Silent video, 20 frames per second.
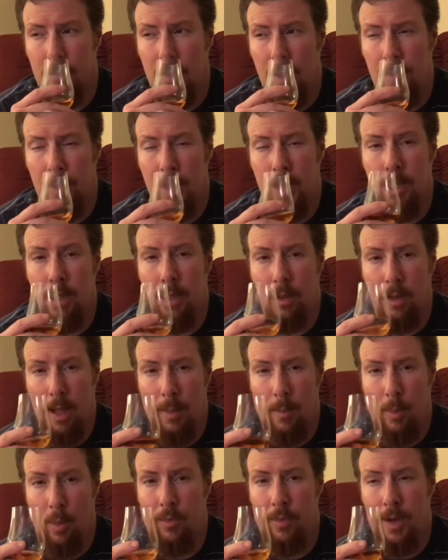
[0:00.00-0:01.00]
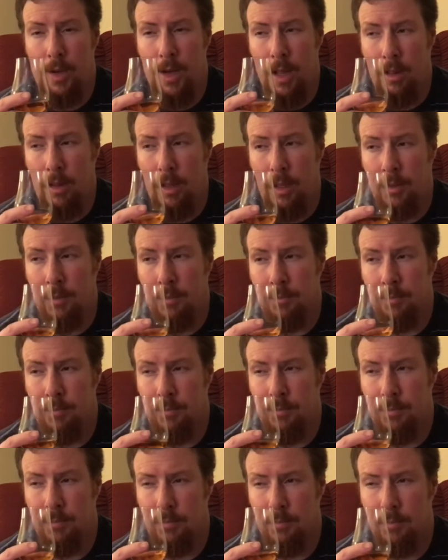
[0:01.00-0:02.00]
I'm getting a lot more vanilla.
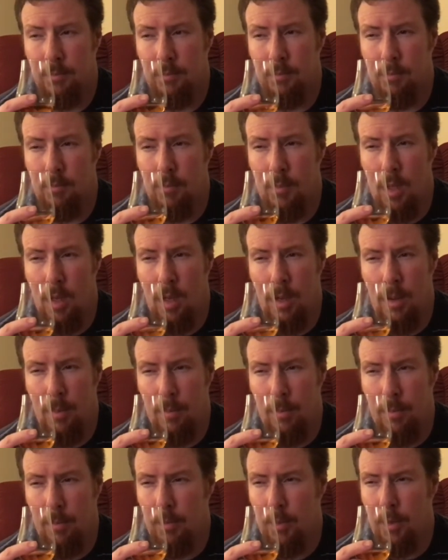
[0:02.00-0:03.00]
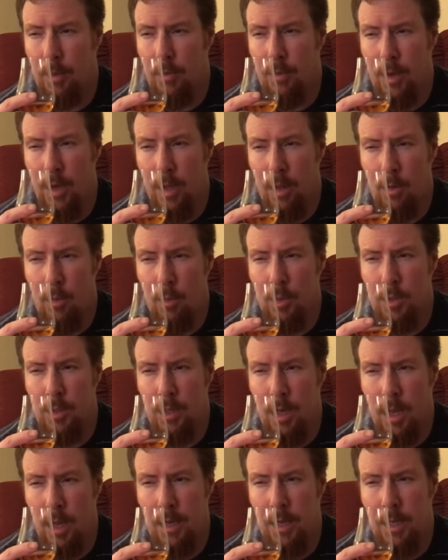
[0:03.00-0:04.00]
The vanilla was
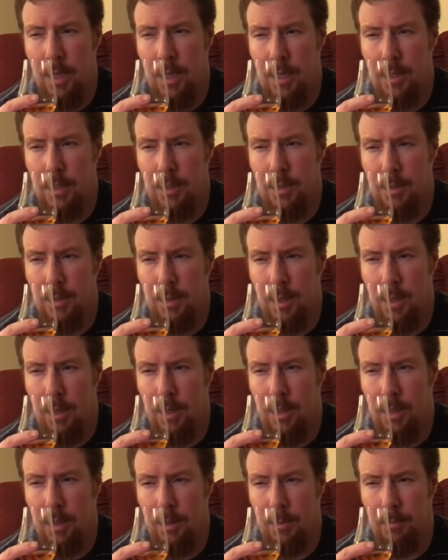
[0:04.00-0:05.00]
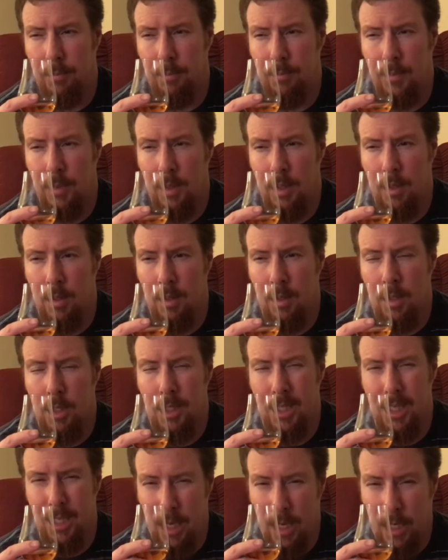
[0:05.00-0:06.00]
not as
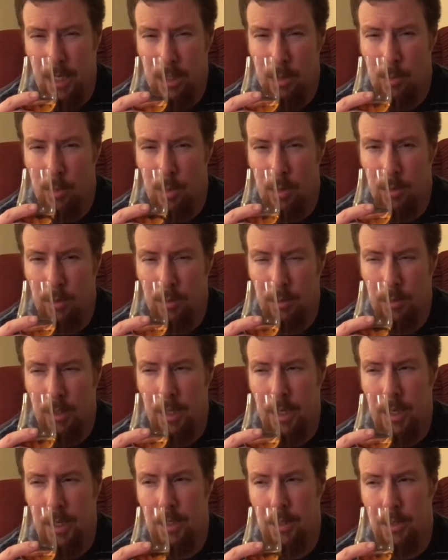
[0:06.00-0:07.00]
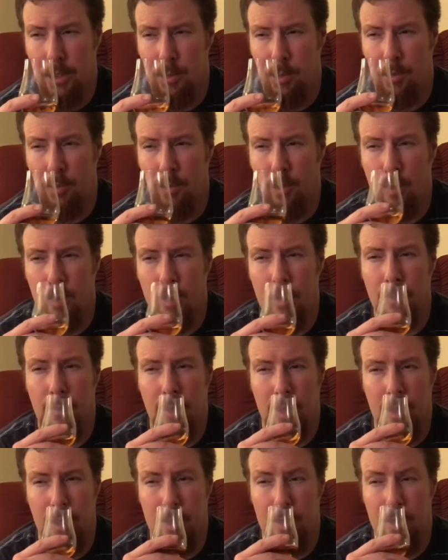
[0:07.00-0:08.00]
detectable as before,
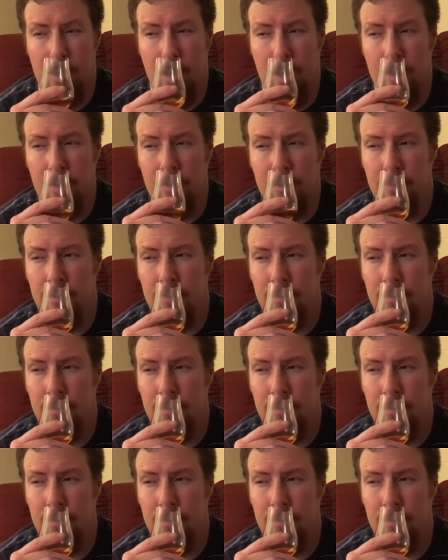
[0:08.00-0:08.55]
but it is now.